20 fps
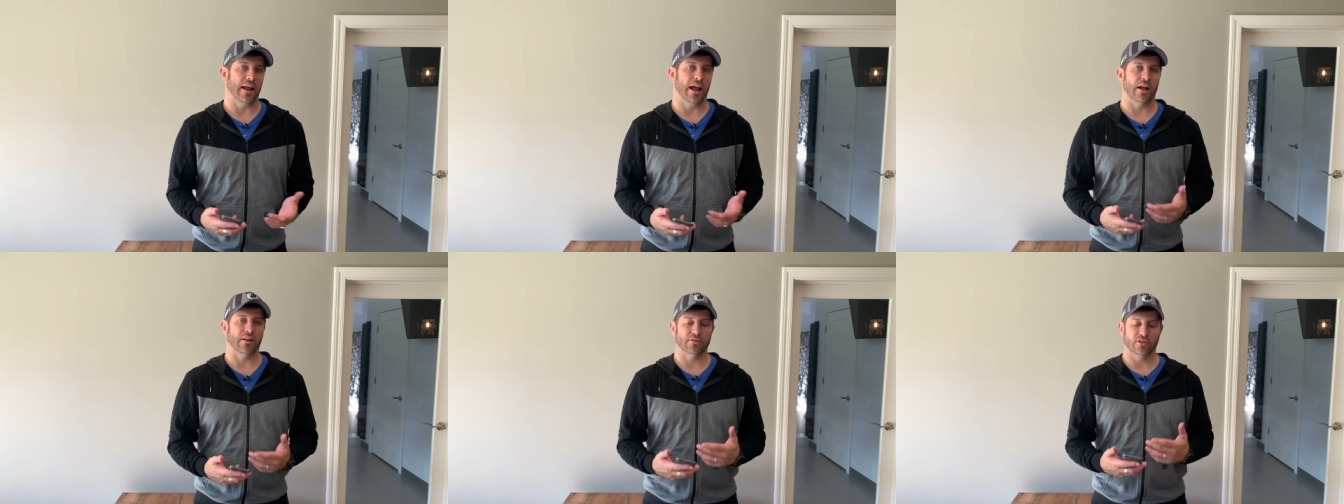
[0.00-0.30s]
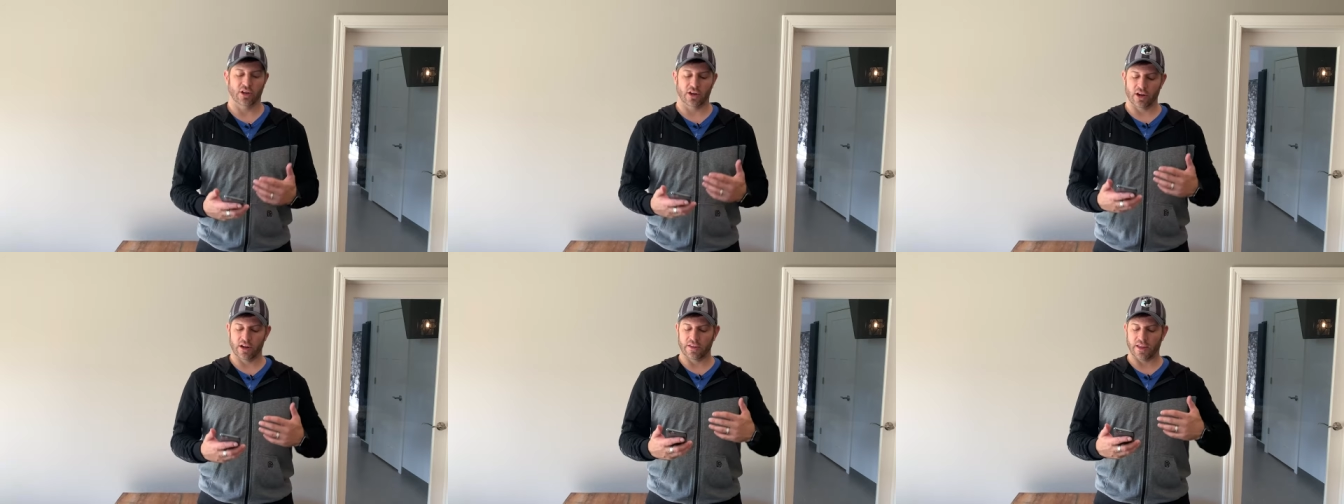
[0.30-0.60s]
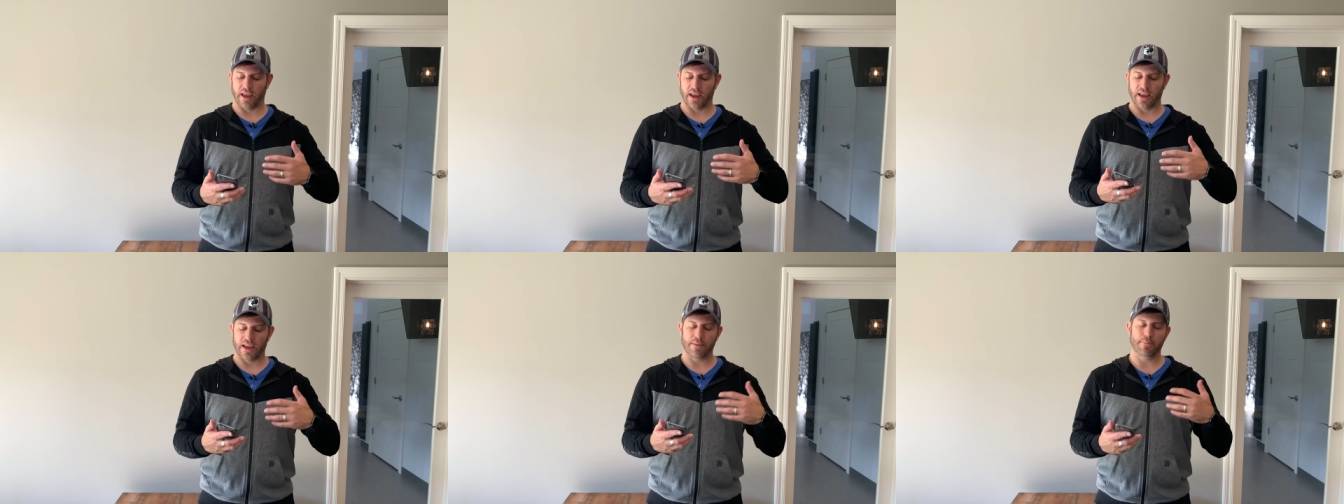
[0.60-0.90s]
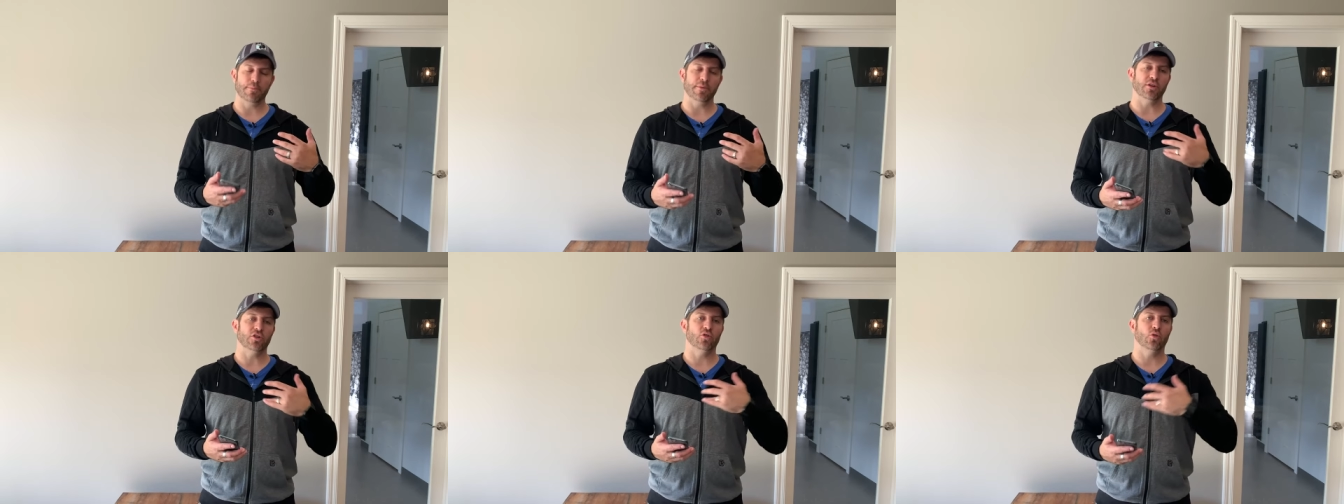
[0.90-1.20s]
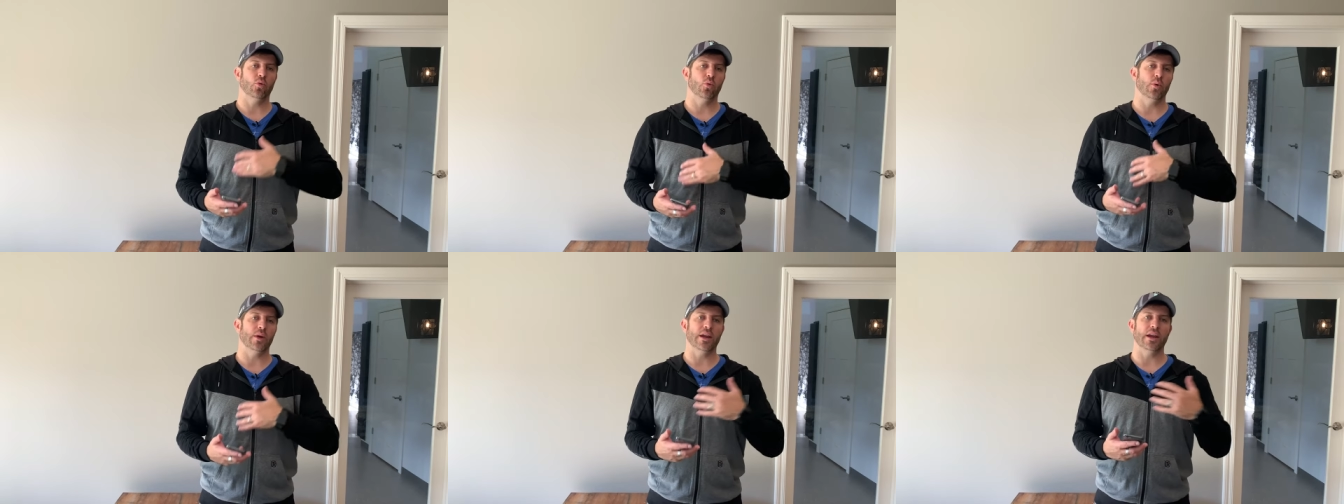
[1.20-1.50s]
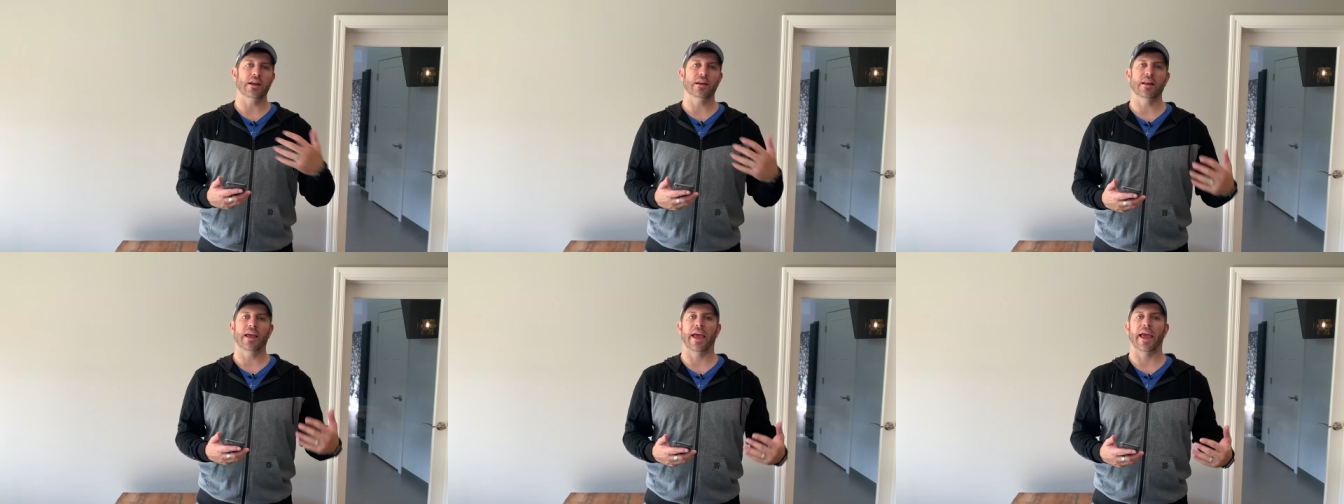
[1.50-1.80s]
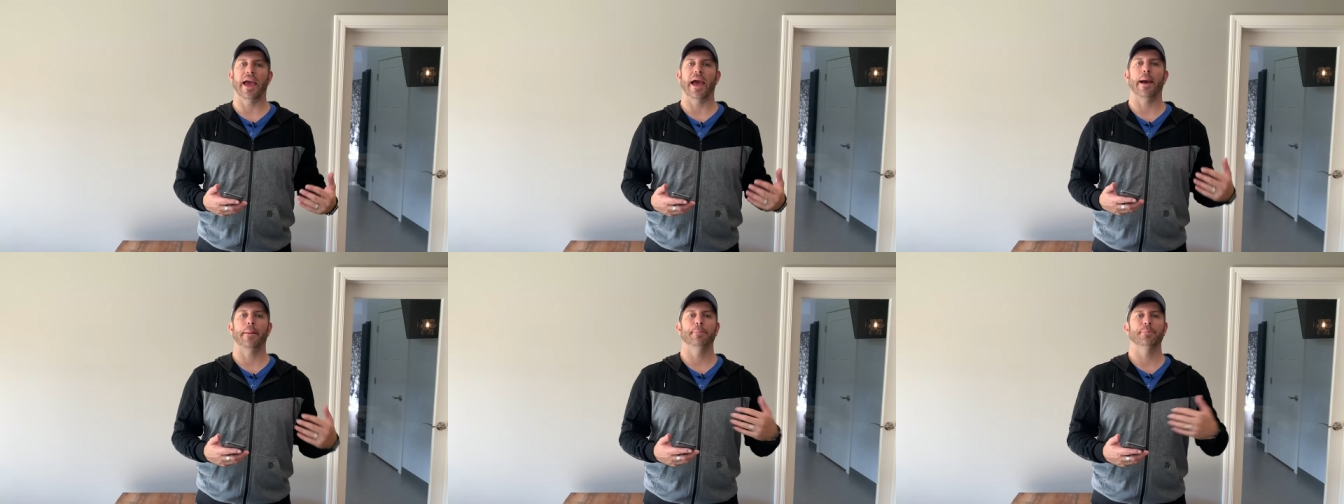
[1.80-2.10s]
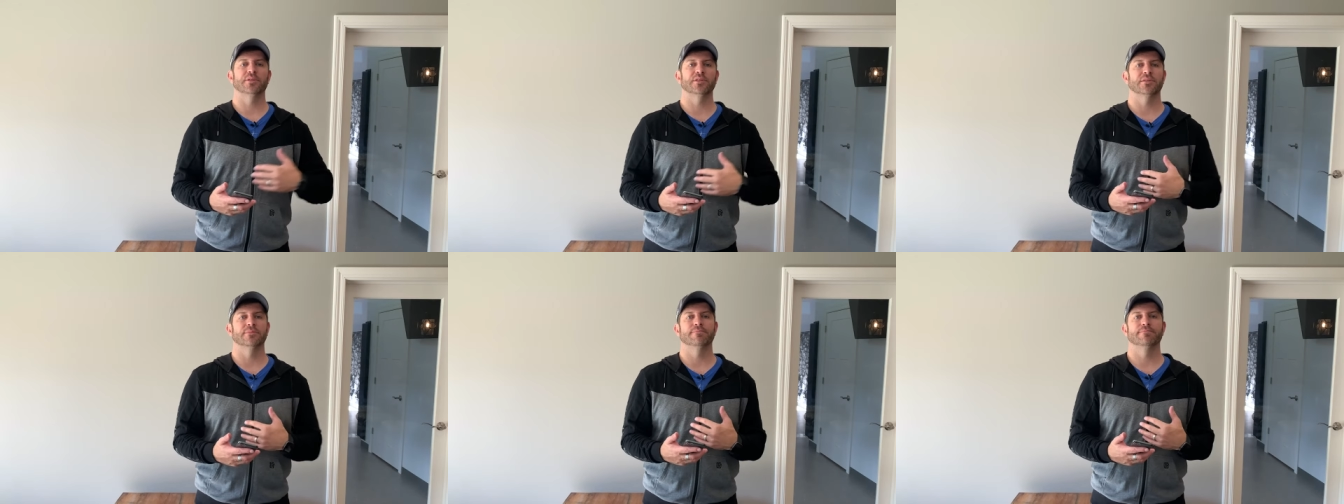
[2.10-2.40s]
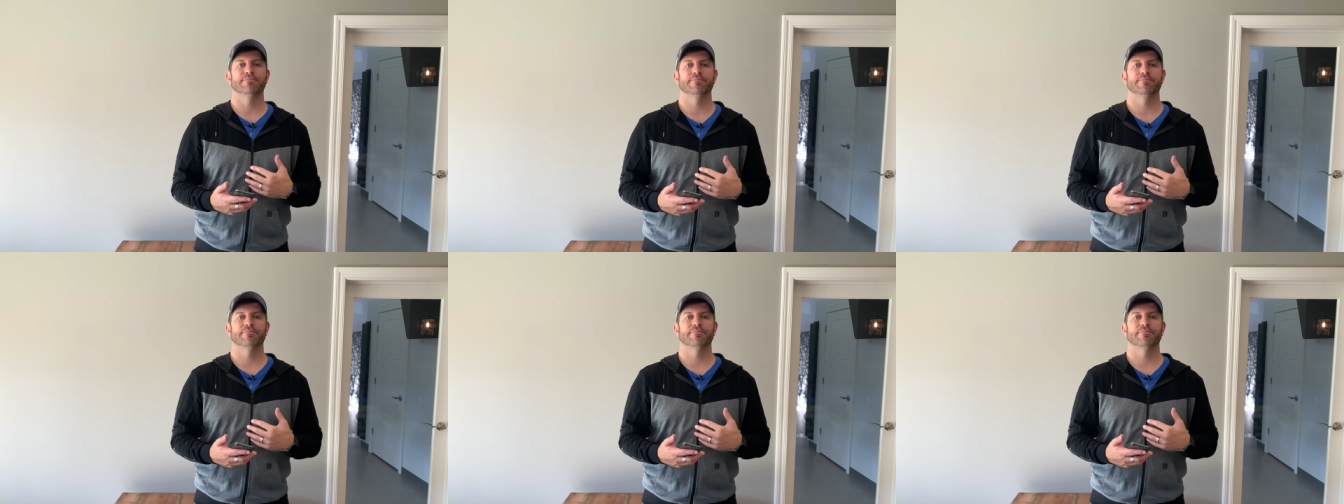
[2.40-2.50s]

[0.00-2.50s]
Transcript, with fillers: I'll tell you that in between apps,